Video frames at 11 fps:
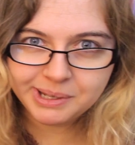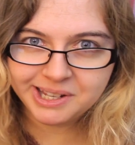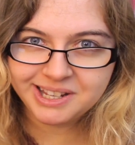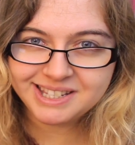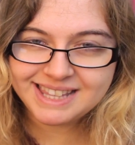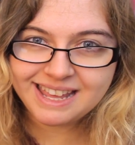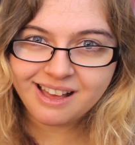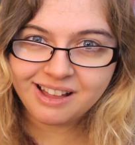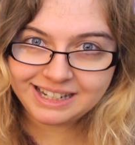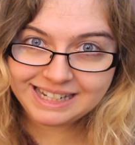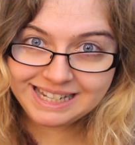because they
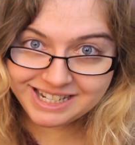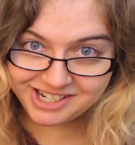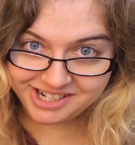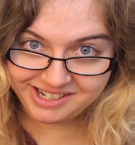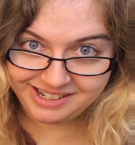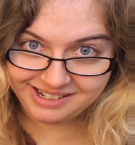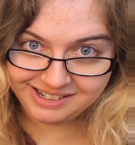are legion.